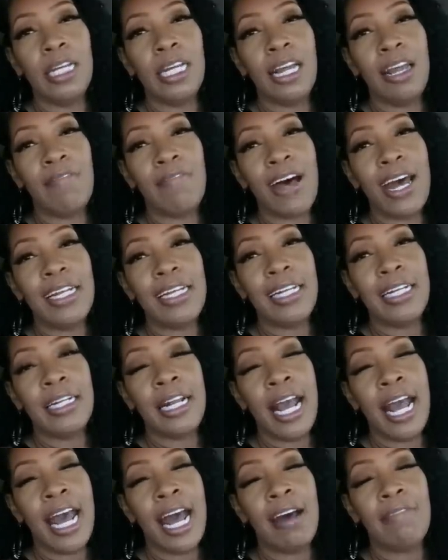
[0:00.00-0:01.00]
if I didn't
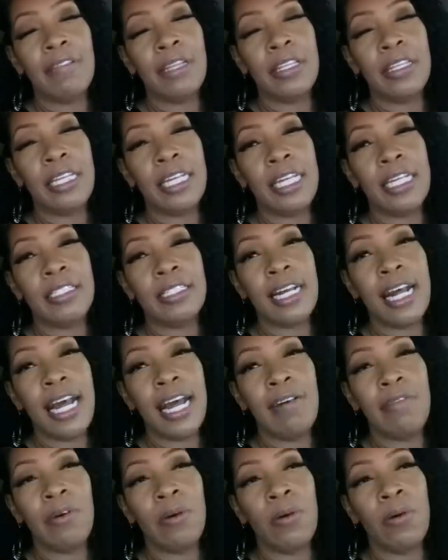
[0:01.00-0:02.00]
have the things that I
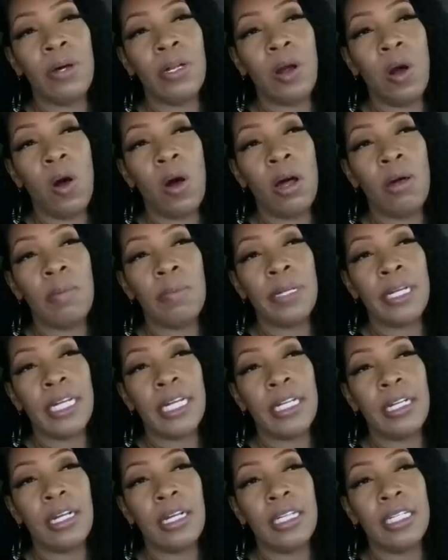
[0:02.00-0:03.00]
have going on.
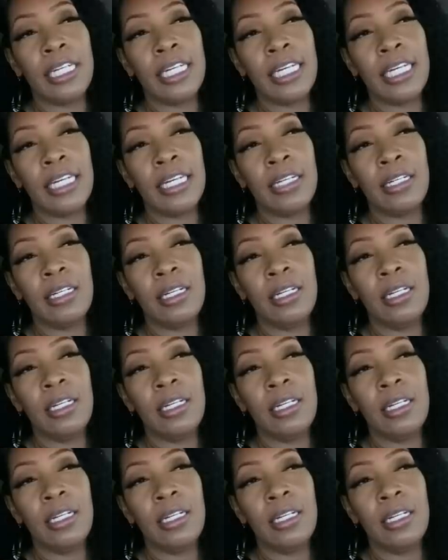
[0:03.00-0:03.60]
But again,